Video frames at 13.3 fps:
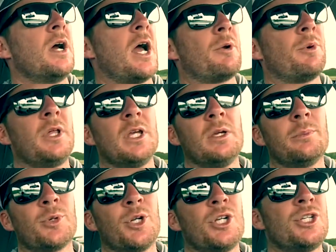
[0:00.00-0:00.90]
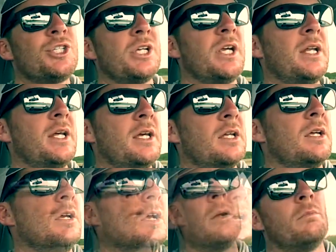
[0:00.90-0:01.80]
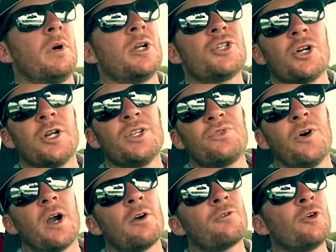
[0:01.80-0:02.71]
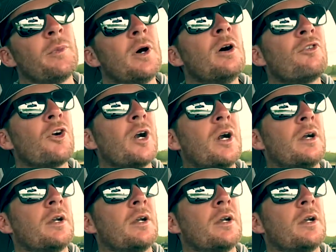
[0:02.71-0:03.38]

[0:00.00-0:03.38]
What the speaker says: I really appreciate it. My journey's far from over.